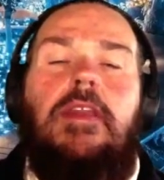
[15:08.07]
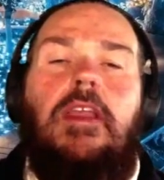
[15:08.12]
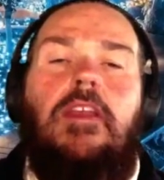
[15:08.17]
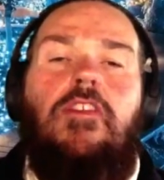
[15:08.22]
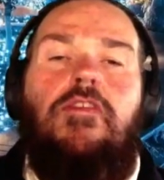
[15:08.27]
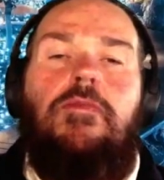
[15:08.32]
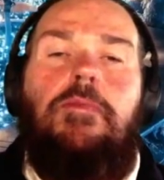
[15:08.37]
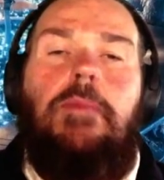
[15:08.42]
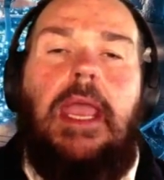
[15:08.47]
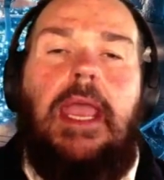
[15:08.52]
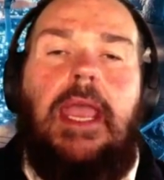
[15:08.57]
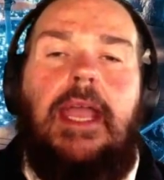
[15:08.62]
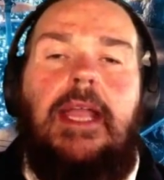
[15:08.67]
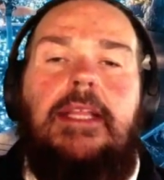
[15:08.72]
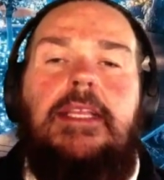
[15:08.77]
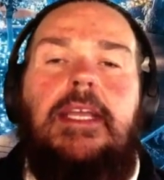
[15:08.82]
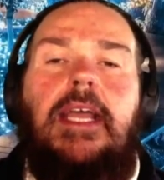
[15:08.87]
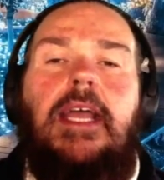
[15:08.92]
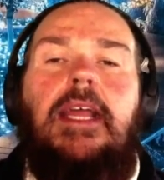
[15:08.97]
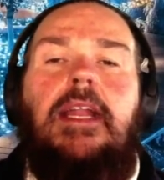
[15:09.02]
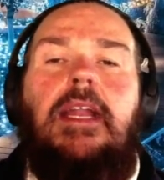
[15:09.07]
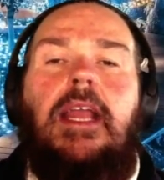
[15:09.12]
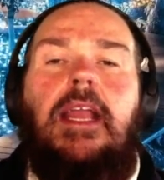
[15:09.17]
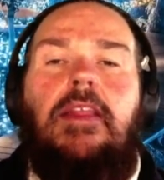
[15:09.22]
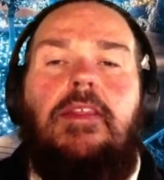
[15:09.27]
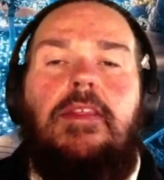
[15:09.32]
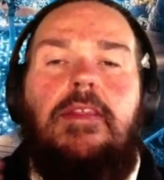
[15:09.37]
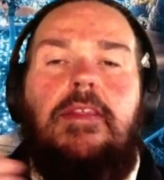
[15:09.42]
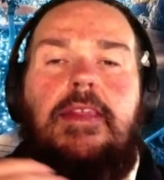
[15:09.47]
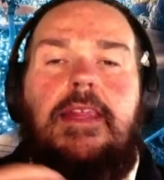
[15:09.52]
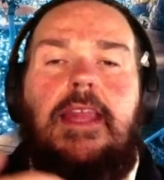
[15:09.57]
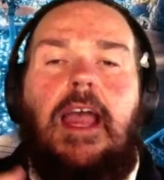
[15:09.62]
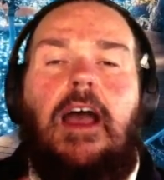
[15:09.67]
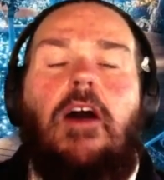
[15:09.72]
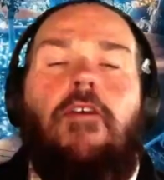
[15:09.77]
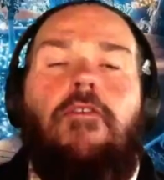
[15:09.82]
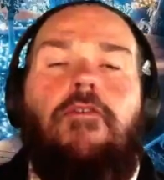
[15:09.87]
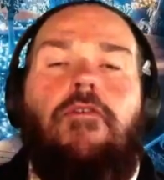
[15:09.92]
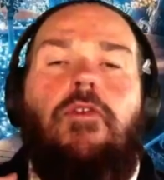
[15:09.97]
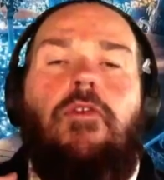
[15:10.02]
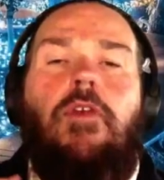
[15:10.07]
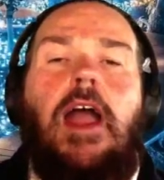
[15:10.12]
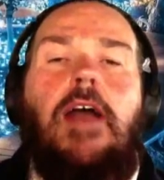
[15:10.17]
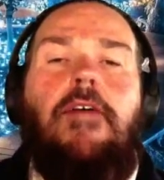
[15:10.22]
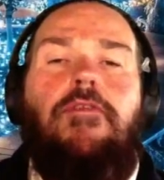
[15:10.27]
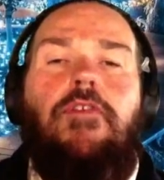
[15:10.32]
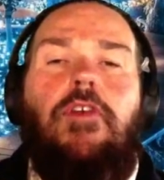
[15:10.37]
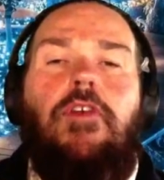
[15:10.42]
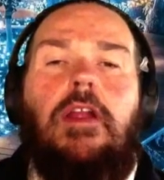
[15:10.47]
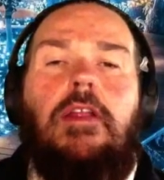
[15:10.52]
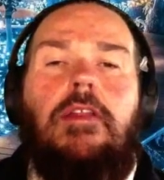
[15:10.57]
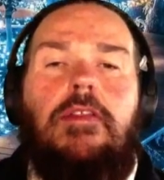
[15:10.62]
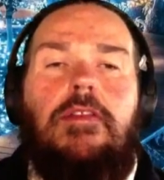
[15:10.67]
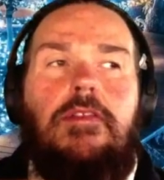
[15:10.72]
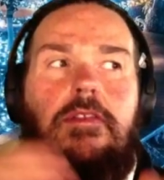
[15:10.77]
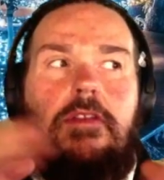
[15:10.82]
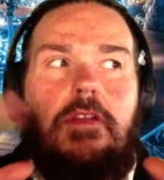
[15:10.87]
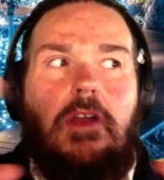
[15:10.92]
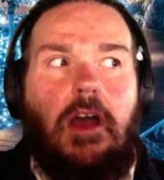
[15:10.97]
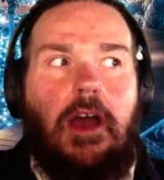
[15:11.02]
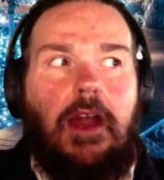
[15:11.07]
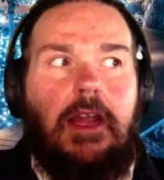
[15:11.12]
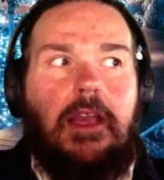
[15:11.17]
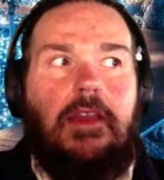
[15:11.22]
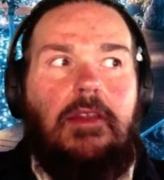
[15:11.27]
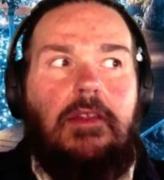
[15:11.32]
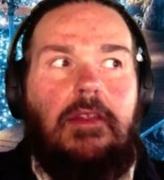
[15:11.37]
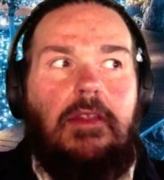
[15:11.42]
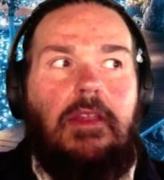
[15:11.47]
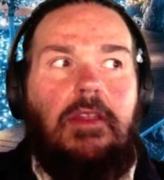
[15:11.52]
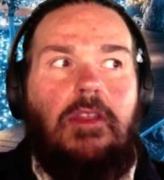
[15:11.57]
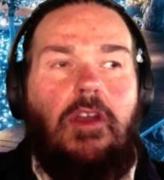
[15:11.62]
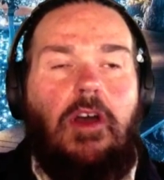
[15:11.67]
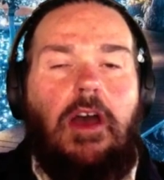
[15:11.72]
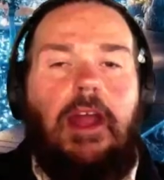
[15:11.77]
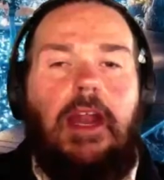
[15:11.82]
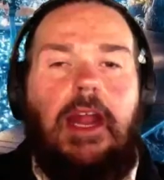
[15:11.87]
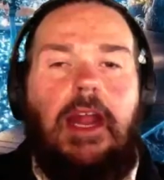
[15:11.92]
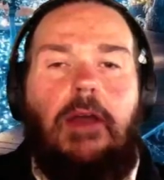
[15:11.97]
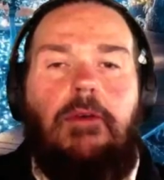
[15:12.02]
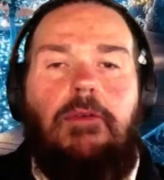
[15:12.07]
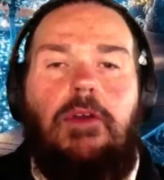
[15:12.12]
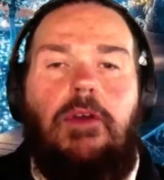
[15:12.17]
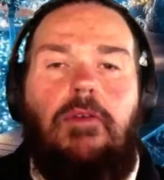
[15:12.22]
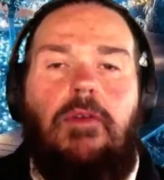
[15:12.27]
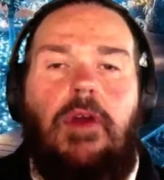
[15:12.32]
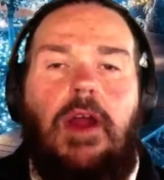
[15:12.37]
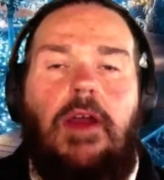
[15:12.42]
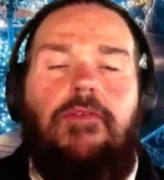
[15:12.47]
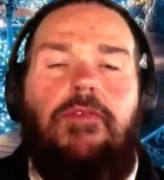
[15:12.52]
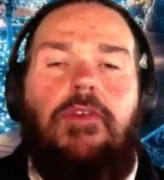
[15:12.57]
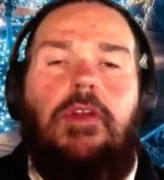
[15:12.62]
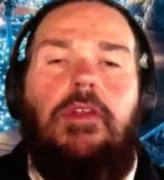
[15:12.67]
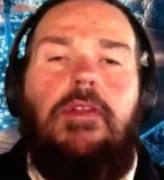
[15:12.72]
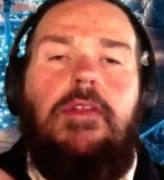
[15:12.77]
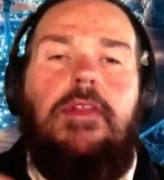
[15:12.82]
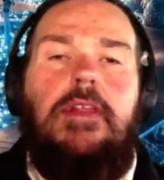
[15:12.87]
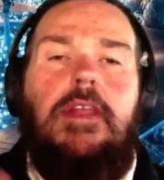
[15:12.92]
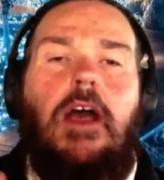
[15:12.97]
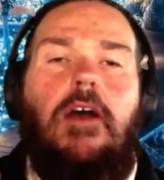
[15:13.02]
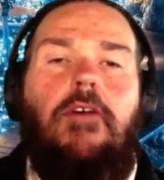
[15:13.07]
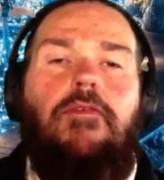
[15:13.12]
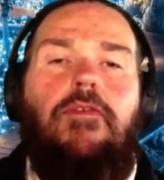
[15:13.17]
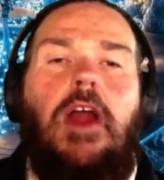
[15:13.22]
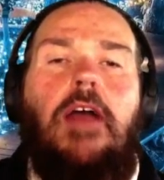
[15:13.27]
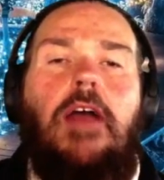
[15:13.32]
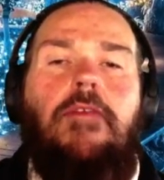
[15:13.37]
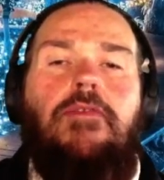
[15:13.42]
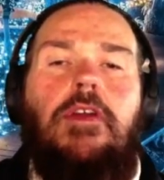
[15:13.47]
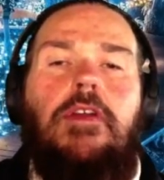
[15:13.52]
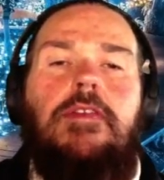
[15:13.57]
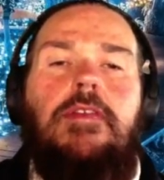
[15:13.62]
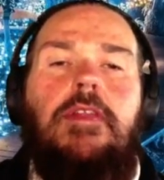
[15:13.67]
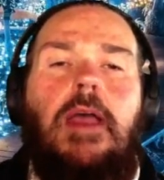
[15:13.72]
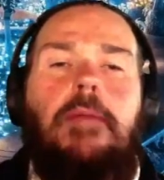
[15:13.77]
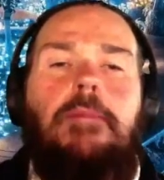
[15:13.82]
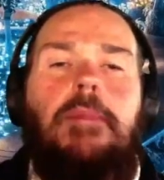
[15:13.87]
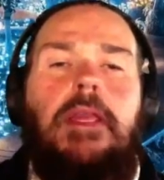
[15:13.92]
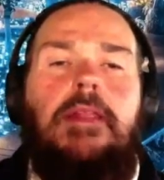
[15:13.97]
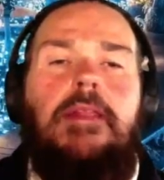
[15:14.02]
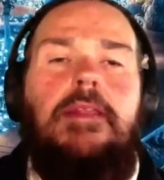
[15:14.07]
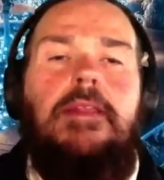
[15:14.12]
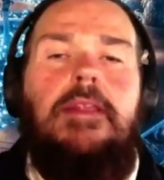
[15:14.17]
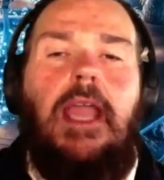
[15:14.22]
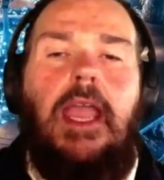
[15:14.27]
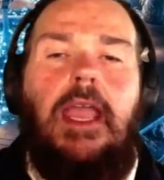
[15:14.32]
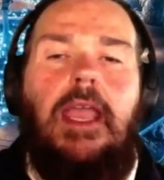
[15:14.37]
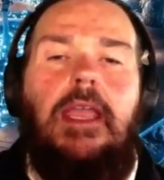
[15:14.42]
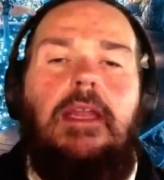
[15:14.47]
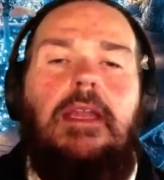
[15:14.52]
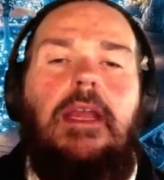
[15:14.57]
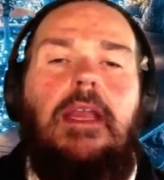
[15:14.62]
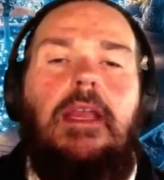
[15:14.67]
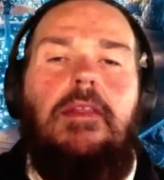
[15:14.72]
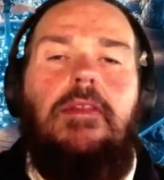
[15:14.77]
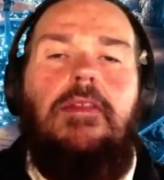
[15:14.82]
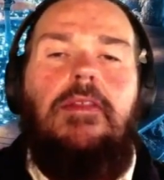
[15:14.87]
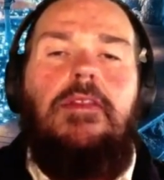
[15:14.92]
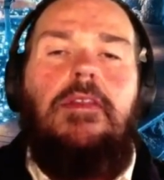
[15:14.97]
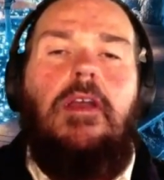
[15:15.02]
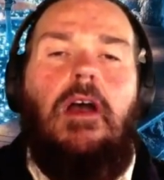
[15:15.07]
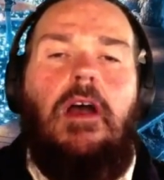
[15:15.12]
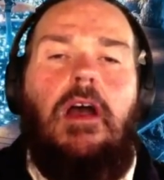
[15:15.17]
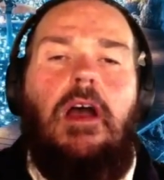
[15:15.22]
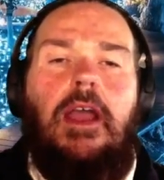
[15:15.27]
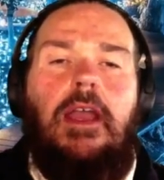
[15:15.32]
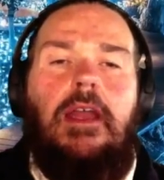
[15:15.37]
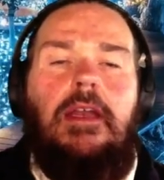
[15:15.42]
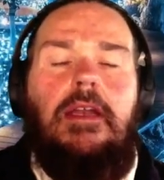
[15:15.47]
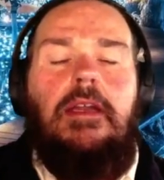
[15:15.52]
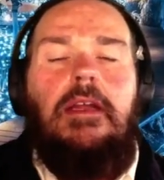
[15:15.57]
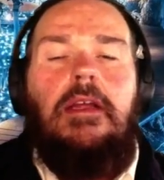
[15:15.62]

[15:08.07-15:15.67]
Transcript: expand it, and self-reference, not, not outer reference. Self-reference, that means staying inside.